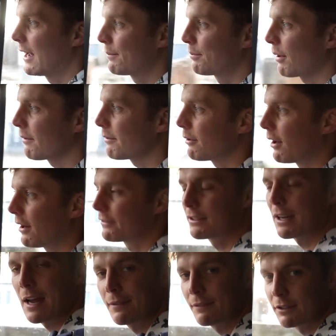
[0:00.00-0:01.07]
Probably won't have
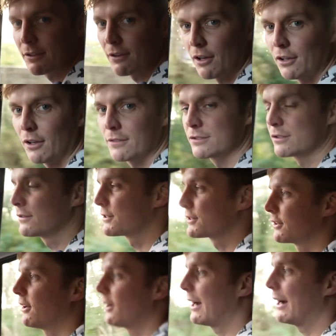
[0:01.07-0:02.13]
time because I've got a lot of stuff to sort